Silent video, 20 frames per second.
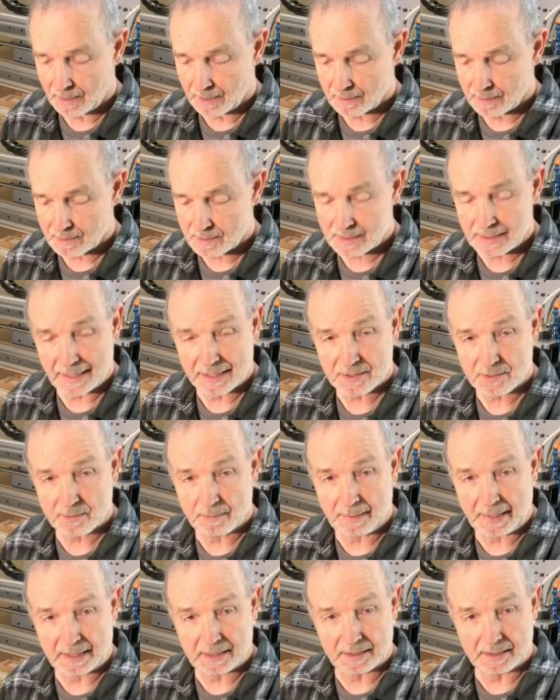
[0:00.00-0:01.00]
the slats are
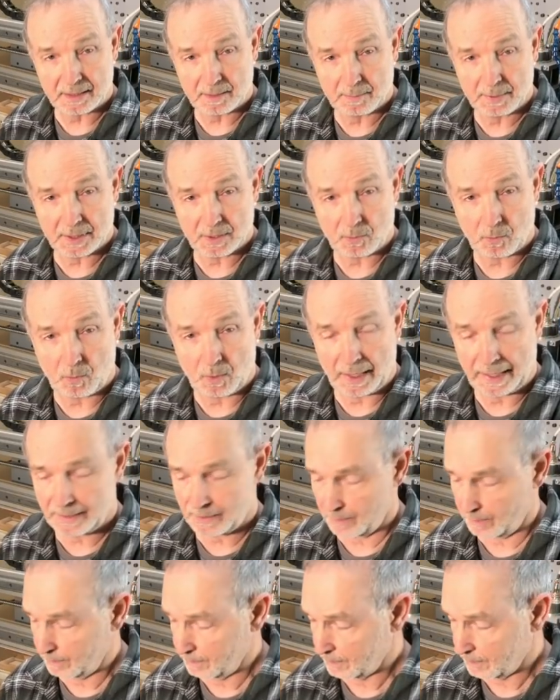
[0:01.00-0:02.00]
made a little bit
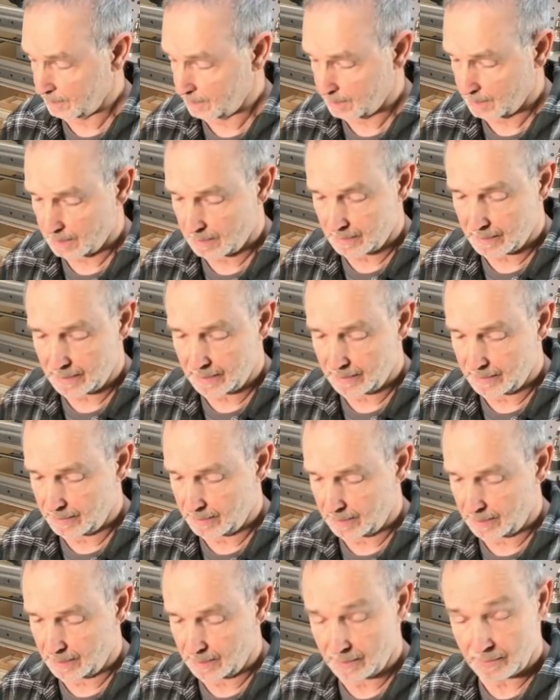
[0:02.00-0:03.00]
wider than
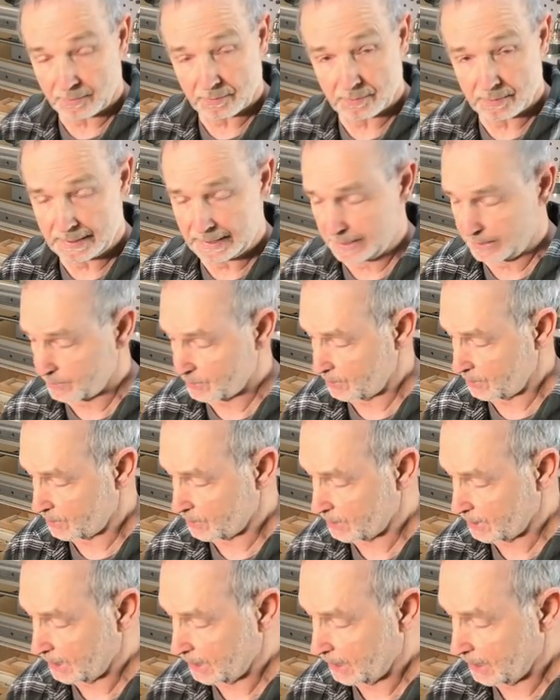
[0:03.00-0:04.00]
3
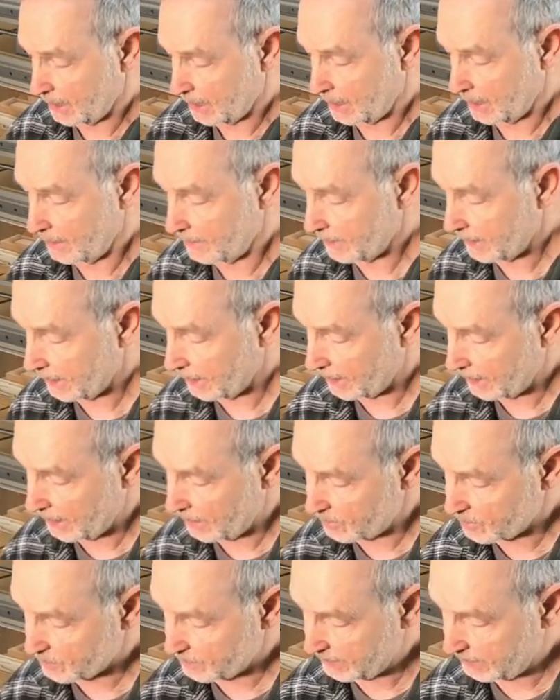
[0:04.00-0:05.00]
inches. And that
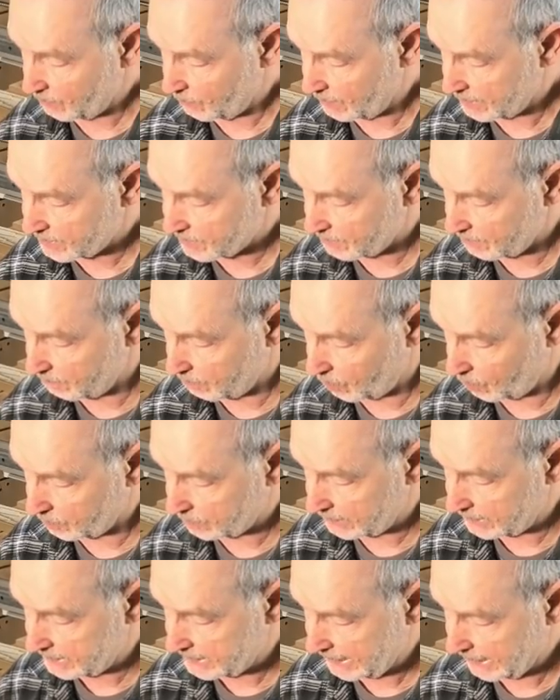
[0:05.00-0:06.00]
allows me, once they're
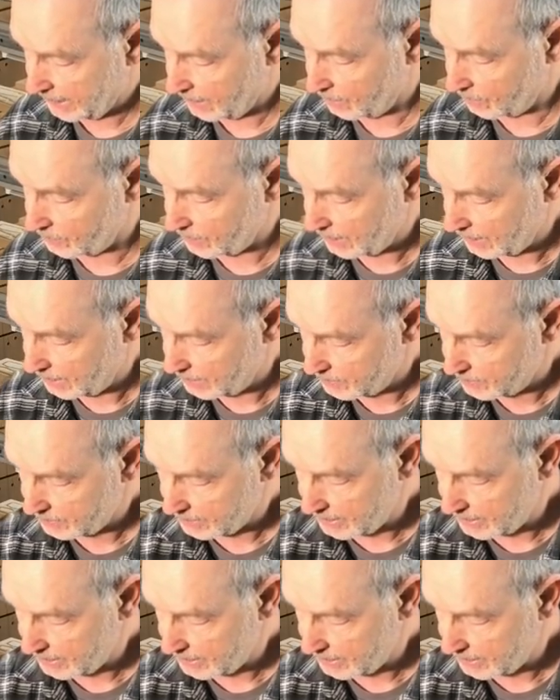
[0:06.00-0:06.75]
bolted down, to